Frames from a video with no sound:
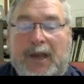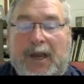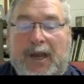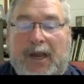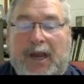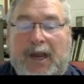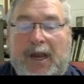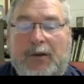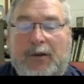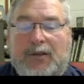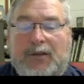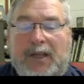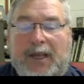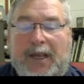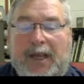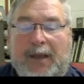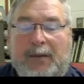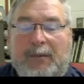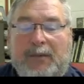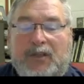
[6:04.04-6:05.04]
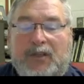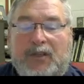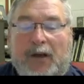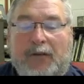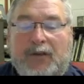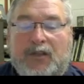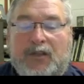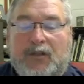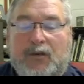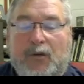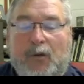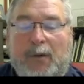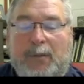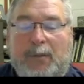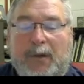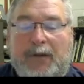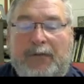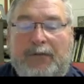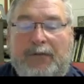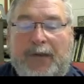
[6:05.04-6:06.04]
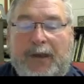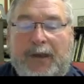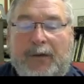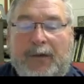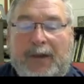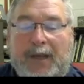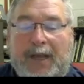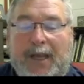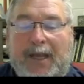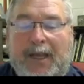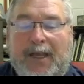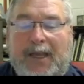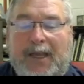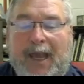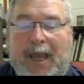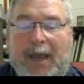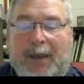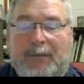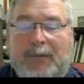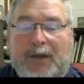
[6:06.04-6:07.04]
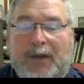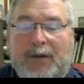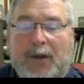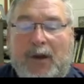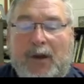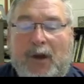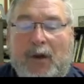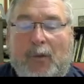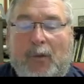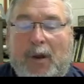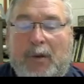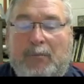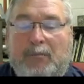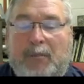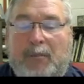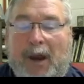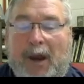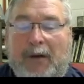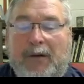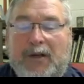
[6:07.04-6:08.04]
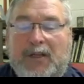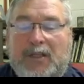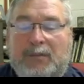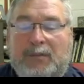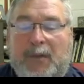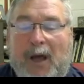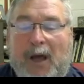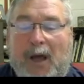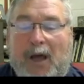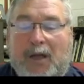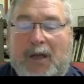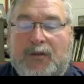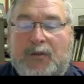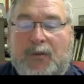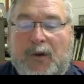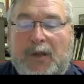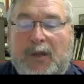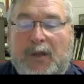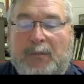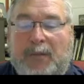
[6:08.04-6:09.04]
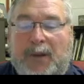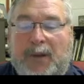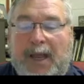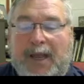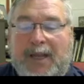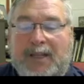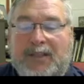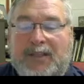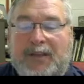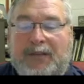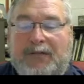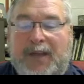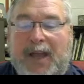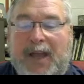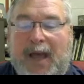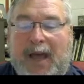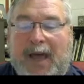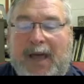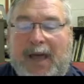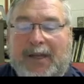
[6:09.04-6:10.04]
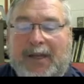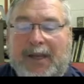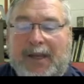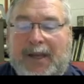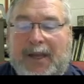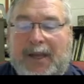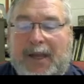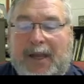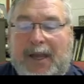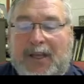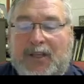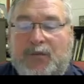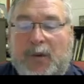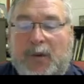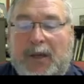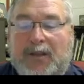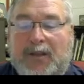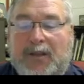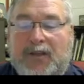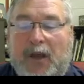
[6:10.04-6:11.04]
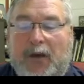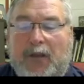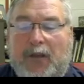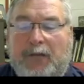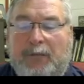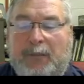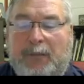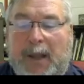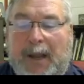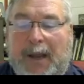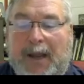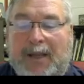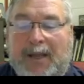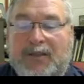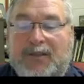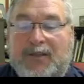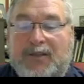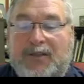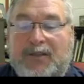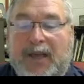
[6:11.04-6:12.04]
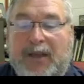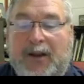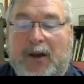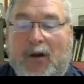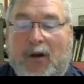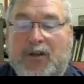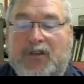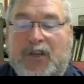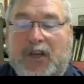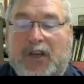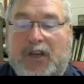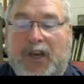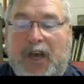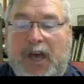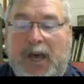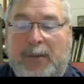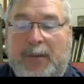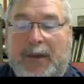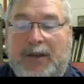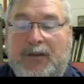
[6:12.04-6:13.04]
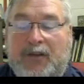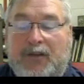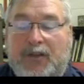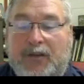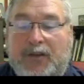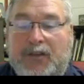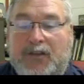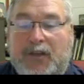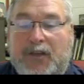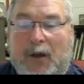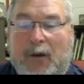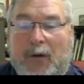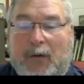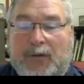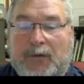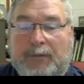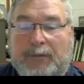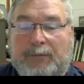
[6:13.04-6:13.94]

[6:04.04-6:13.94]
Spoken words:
Here's an image of a soybean field in Camden with barren spots where the plants have died, as well as other plants that are succumbing to the salt.